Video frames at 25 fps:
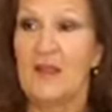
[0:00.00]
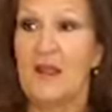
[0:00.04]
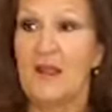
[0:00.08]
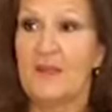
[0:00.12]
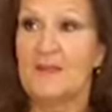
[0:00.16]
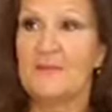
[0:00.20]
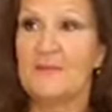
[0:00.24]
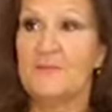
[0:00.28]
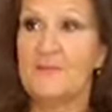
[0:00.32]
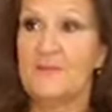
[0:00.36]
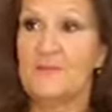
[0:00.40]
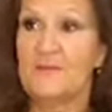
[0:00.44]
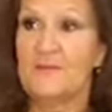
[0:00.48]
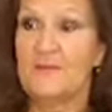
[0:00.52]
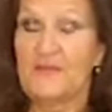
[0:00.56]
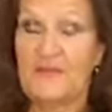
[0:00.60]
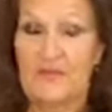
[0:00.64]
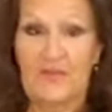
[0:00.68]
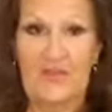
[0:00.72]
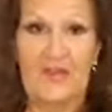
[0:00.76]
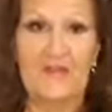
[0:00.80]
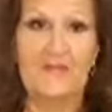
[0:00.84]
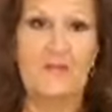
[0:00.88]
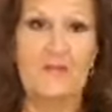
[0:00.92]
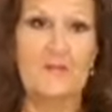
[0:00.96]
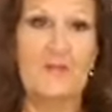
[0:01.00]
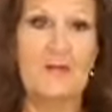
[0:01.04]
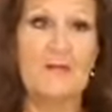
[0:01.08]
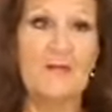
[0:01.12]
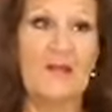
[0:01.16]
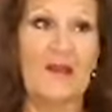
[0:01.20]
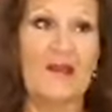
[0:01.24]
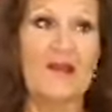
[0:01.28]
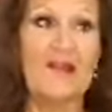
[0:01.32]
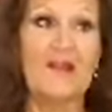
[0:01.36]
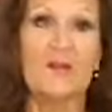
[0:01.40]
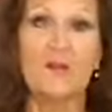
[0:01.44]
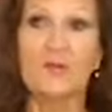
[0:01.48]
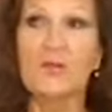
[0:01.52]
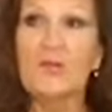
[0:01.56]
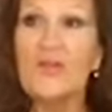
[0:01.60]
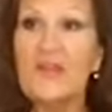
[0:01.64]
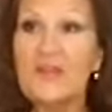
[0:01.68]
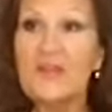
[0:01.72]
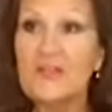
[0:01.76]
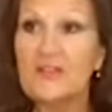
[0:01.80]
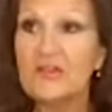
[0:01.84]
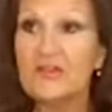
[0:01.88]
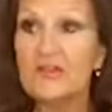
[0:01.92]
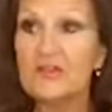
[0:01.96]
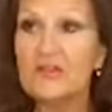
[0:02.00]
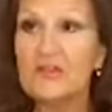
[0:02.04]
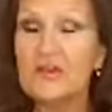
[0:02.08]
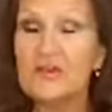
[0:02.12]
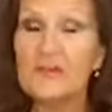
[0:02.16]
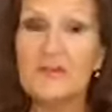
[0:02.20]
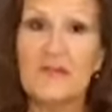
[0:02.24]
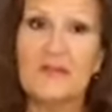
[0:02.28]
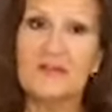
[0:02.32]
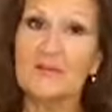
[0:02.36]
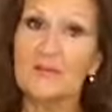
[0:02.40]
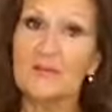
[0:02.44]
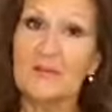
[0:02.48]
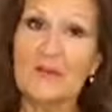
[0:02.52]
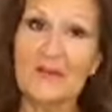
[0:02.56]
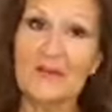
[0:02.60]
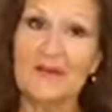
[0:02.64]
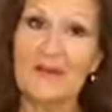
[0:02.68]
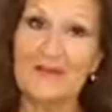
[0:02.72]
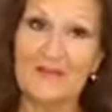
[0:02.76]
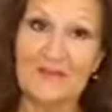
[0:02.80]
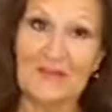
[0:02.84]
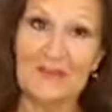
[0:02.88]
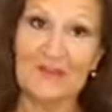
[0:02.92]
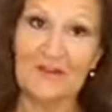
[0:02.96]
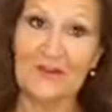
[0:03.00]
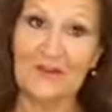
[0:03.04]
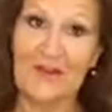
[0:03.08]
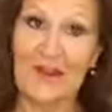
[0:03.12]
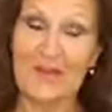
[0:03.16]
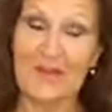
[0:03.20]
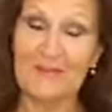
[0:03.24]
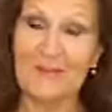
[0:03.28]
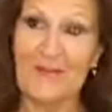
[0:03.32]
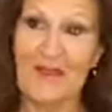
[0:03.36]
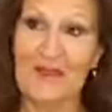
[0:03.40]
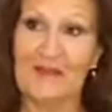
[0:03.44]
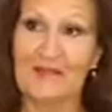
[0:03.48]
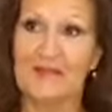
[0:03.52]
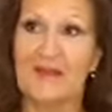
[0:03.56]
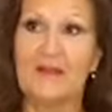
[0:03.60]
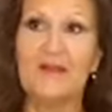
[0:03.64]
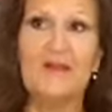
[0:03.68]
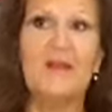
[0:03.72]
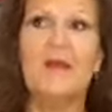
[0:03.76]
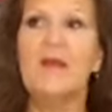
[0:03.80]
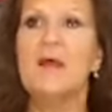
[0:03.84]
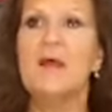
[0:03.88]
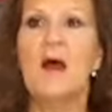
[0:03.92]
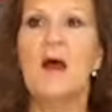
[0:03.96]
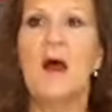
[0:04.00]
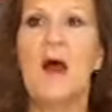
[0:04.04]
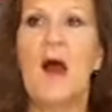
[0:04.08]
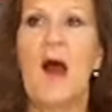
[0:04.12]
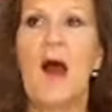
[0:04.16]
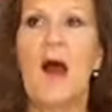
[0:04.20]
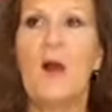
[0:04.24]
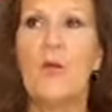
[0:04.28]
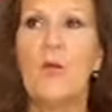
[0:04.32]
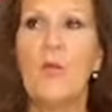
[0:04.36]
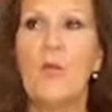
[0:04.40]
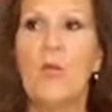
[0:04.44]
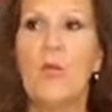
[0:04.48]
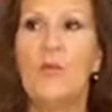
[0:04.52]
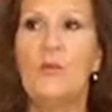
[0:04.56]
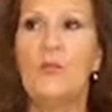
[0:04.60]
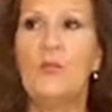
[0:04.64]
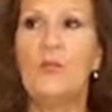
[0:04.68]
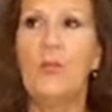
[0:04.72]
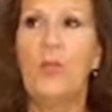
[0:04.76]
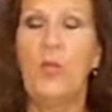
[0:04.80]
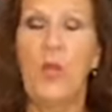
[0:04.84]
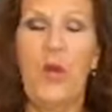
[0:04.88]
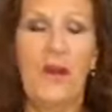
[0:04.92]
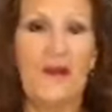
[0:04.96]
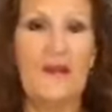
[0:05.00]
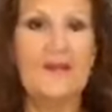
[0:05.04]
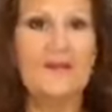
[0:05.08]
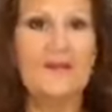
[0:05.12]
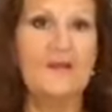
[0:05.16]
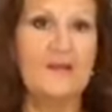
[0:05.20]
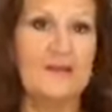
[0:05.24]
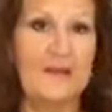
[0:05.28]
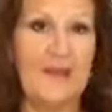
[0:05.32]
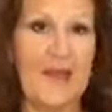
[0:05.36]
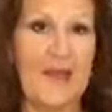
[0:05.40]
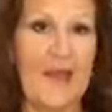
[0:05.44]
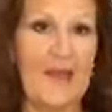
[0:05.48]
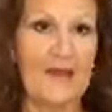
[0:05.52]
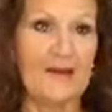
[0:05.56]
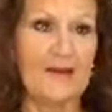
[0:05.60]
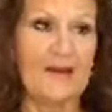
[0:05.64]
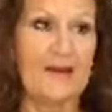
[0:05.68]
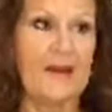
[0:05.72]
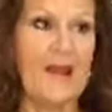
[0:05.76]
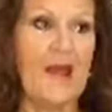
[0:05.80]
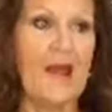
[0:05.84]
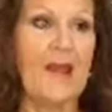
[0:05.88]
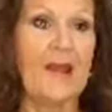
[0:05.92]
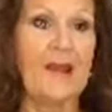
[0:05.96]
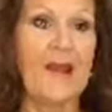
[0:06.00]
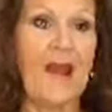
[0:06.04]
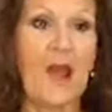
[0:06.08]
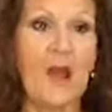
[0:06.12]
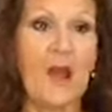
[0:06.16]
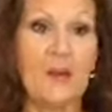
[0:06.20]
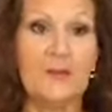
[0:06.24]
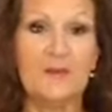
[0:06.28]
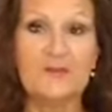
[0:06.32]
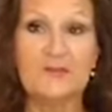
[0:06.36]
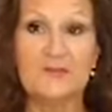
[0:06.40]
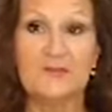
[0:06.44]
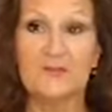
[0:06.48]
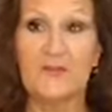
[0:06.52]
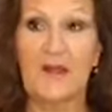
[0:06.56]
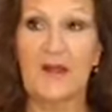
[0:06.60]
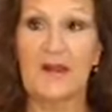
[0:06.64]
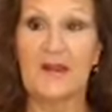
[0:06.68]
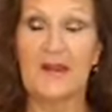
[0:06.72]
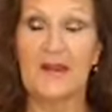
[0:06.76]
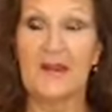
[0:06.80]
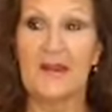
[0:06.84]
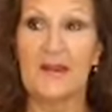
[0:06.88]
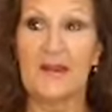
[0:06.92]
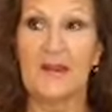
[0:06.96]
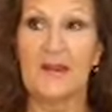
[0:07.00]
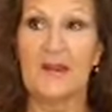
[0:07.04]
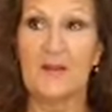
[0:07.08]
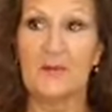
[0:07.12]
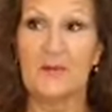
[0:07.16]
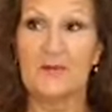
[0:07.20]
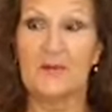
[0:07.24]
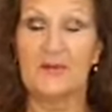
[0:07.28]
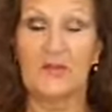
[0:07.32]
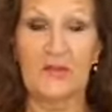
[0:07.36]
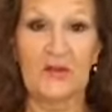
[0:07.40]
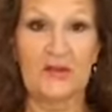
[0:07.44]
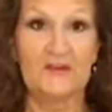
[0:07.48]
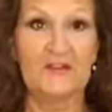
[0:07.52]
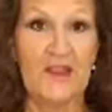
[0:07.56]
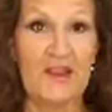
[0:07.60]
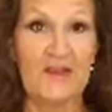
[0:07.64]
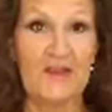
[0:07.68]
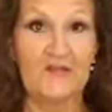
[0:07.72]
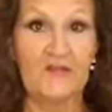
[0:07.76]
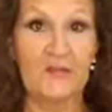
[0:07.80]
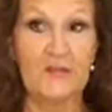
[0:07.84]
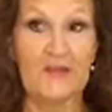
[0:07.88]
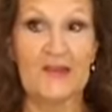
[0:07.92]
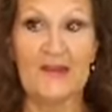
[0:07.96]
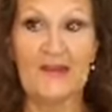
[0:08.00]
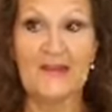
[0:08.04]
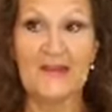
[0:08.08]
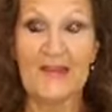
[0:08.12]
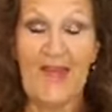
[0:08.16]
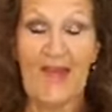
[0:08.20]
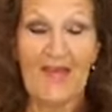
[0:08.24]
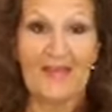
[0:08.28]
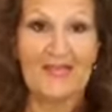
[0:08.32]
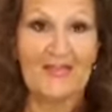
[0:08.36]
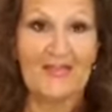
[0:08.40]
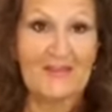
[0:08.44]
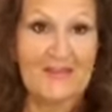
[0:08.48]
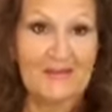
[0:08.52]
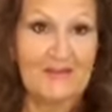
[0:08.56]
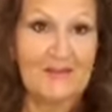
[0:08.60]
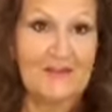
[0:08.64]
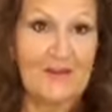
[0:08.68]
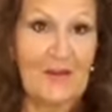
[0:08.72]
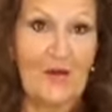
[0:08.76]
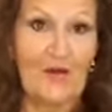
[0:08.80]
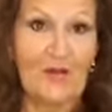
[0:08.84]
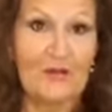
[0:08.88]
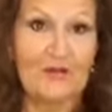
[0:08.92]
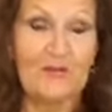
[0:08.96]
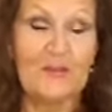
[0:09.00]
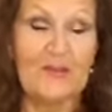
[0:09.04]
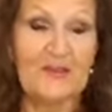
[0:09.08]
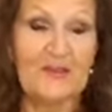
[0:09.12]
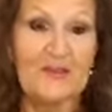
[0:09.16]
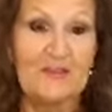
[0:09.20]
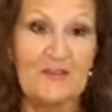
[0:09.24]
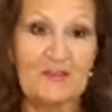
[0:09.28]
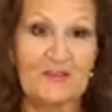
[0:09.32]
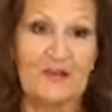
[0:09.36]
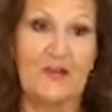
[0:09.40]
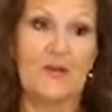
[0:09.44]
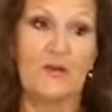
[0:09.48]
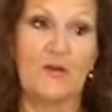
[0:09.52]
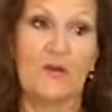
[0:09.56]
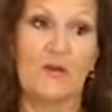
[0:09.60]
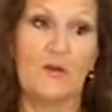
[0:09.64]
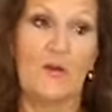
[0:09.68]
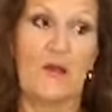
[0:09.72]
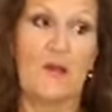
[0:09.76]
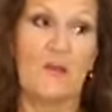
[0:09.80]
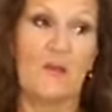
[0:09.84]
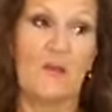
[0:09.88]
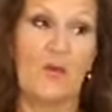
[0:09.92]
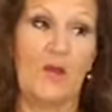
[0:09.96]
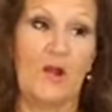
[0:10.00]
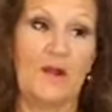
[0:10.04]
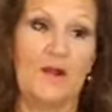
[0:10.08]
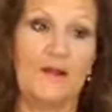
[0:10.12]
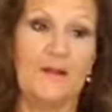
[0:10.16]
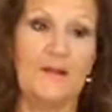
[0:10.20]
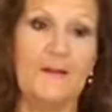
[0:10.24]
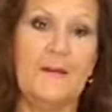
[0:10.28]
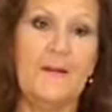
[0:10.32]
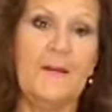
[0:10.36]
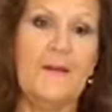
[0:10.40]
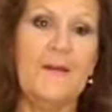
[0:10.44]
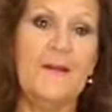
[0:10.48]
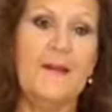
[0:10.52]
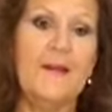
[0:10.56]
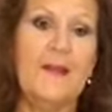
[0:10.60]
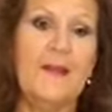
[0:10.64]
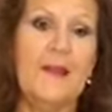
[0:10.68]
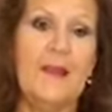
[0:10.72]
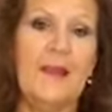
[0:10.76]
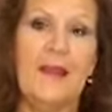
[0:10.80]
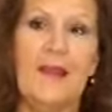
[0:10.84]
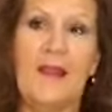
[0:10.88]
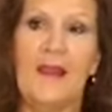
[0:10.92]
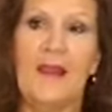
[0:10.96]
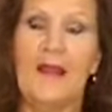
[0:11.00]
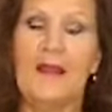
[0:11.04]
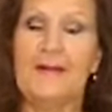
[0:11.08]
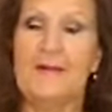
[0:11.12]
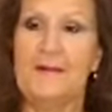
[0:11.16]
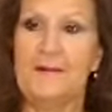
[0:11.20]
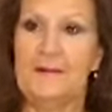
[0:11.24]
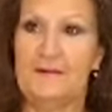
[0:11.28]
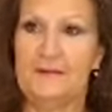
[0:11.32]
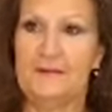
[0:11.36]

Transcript: and saving my money and researching because we didn't have the internet back then what I could get and, and how much money it was going to take for me to get this ultimate stereo I wanted. And